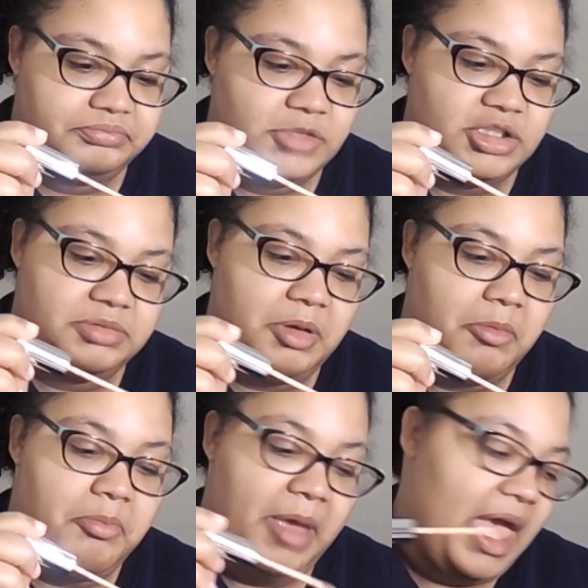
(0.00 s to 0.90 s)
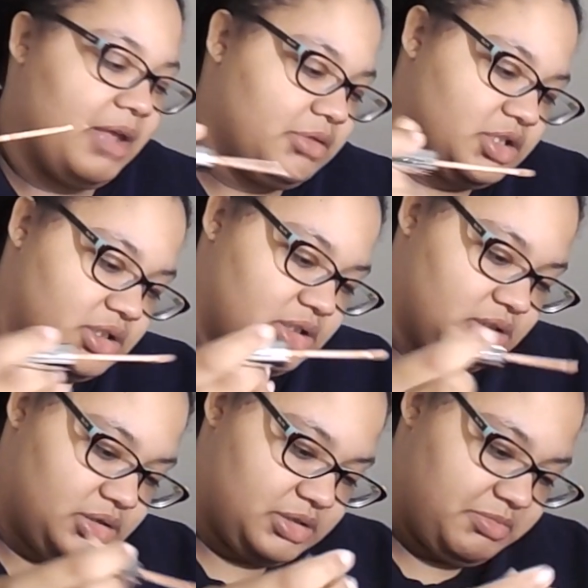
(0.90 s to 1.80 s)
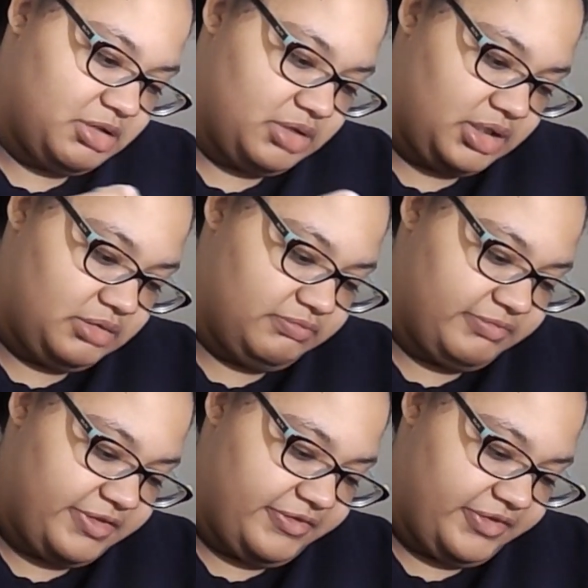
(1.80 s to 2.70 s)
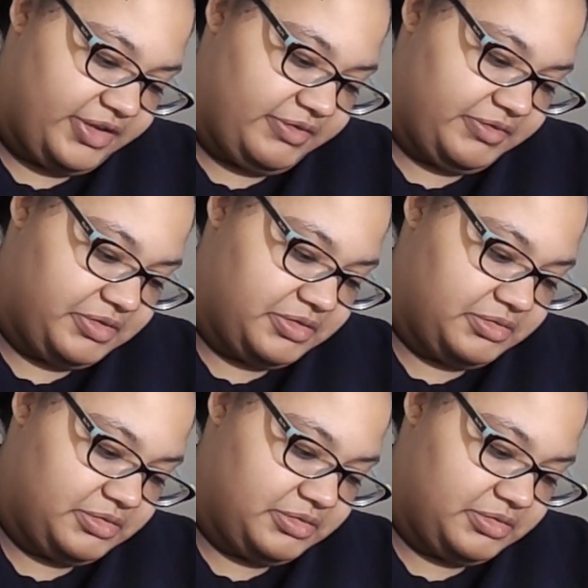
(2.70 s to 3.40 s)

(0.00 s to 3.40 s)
Doesn't smell bad, but just doesn't smell like my favorite.